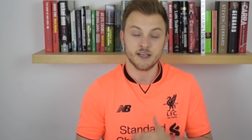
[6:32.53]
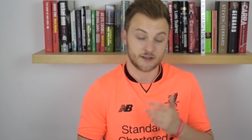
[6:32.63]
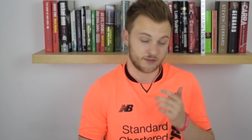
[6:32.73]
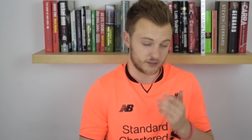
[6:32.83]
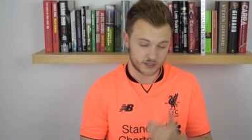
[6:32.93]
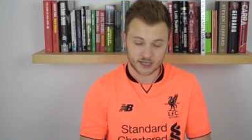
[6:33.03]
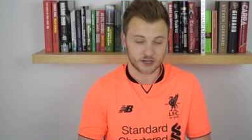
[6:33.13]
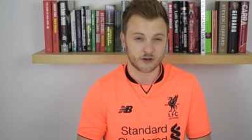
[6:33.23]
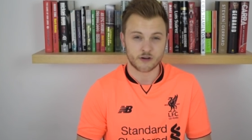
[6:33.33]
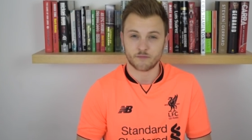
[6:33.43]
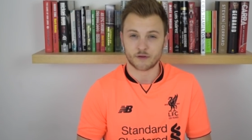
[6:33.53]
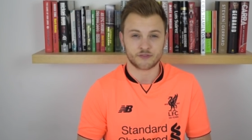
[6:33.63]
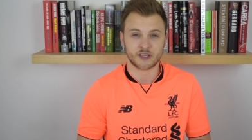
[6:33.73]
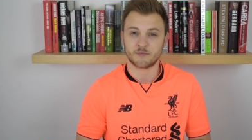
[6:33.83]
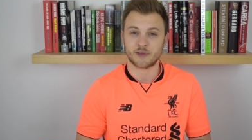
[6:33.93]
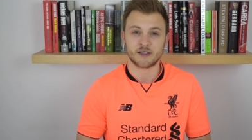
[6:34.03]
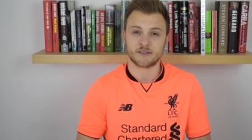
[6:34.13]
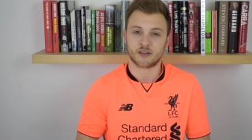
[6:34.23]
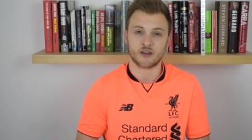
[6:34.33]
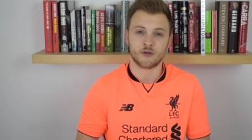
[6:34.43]
It's a year off. We've seen
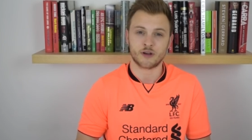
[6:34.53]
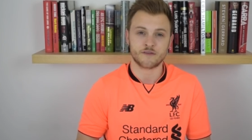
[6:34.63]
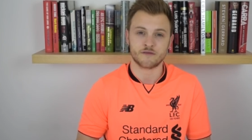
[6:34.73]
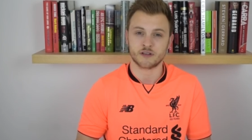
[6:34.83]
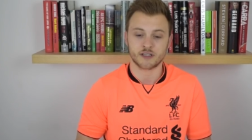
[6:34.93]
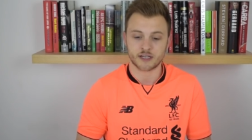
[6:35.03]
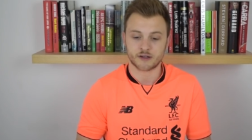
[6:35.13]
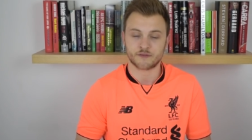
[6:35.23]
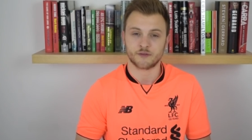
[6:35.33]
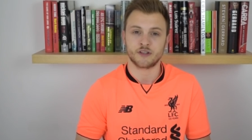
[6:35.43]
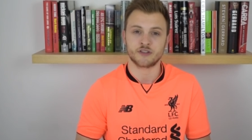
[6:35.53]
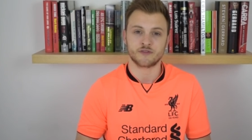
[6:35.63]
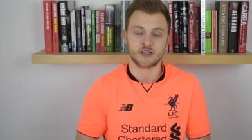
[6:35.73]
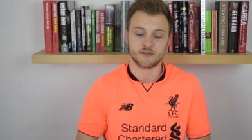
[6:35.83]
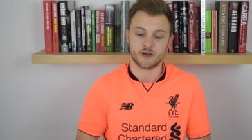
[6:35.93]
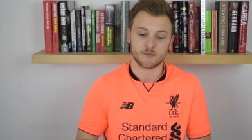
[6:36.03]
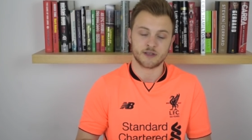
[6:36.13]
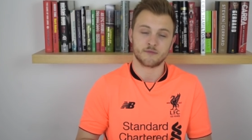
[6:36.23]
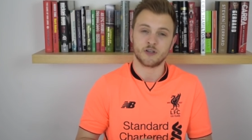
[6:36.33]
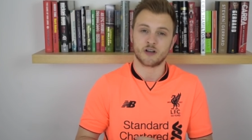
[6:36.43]
players go away for a year after an injury and not, be,
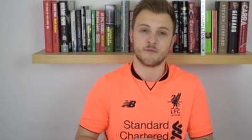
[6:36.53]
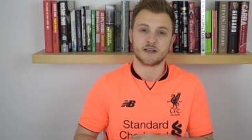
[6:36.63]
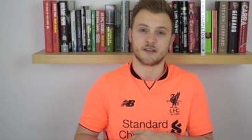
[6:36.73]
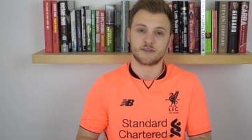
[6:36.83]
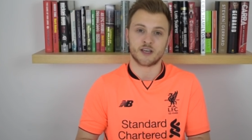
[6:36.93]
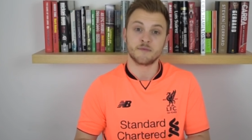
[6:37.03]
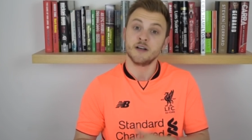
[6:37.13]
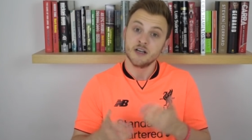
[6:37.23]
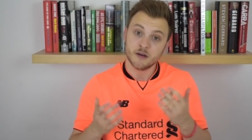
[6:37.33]
not come back the same.